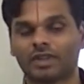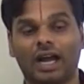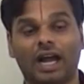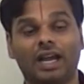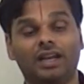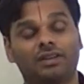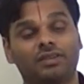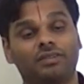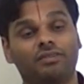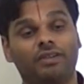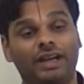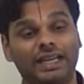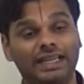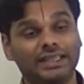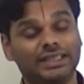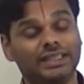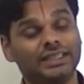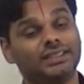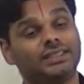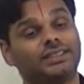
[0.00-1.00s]
and
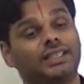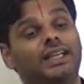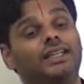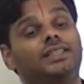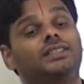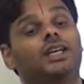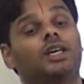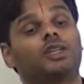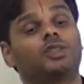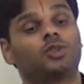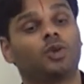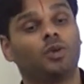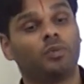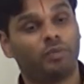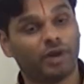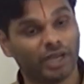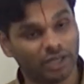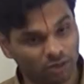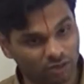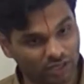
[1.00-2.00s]
why these sites are so
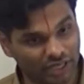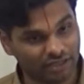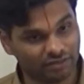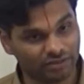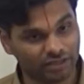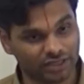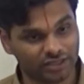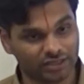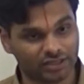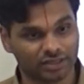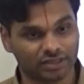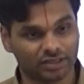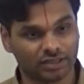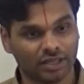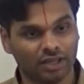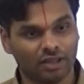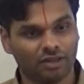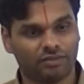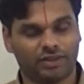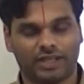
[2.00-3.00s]
biodiverse.
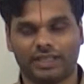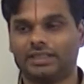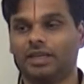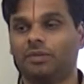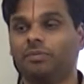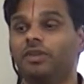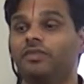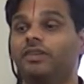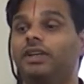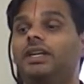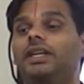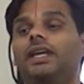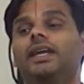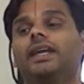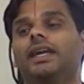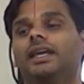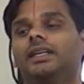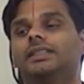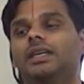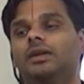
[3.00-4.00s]
For example, we will
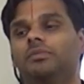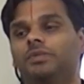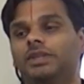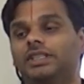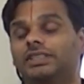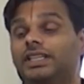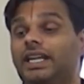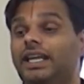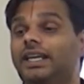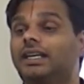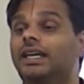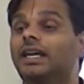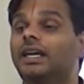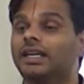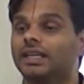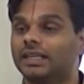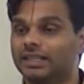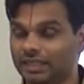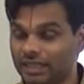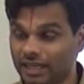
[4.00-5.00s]
take examples like
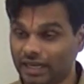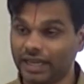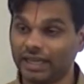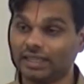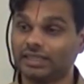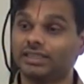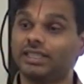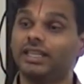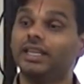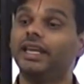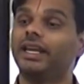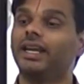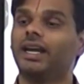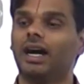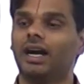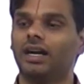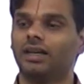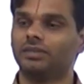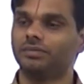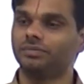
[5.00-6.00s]
the lake
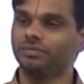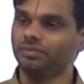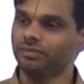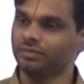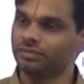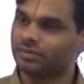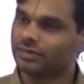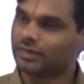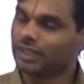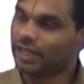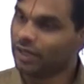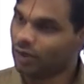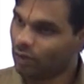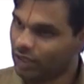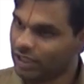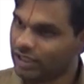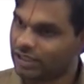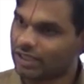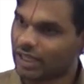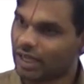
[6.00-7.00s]
Chilika in
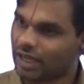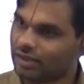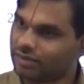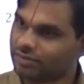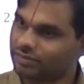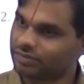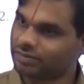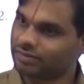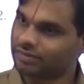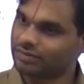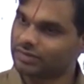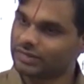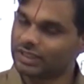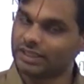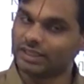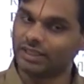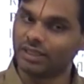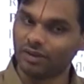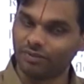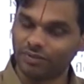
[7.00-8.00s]
Odisha.
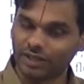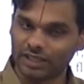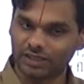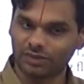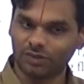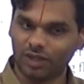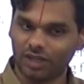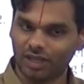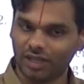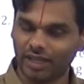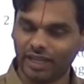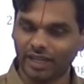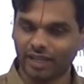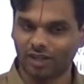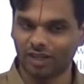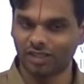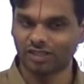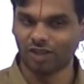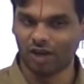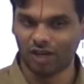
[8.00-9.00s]
Is it a freshwater lake
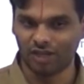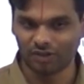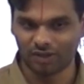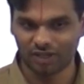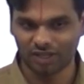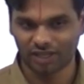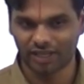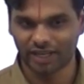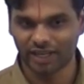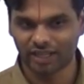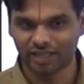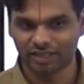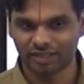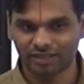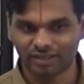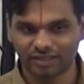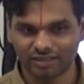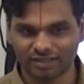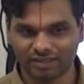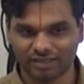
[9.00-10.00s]
or a saltwater lake?
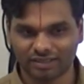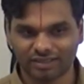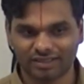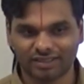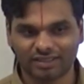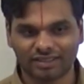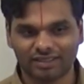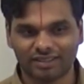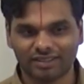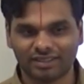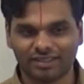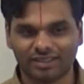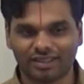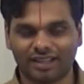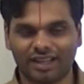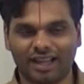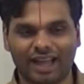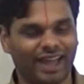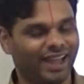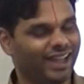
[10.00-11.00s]

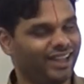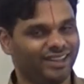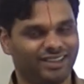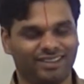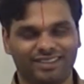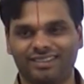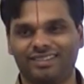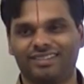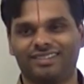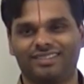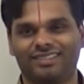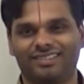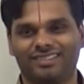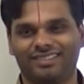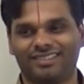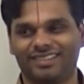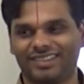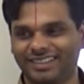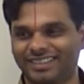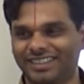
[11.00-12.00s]
Hey,
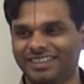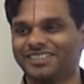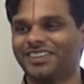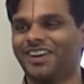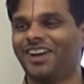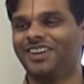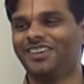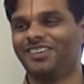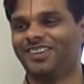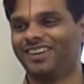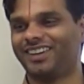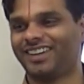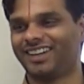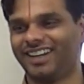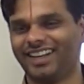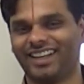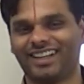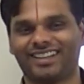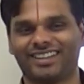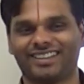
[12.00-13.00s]
It's a saltwater
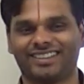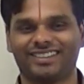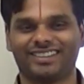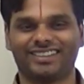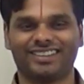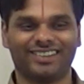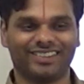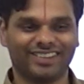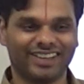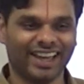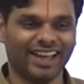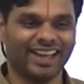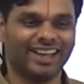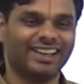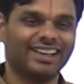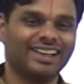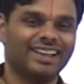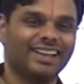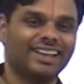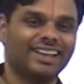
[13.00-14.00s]
lake. Okay.